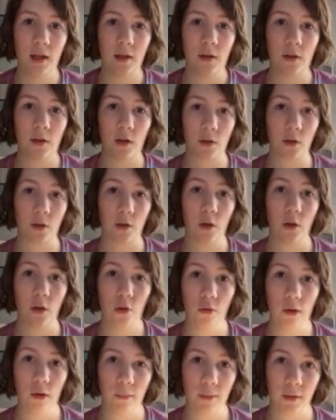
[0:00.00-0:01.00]
Doctor
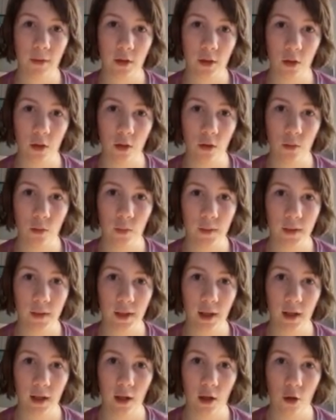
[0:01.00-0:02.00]
Who episode with
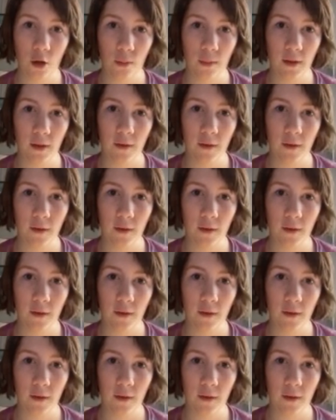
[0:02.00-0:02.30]
a little bit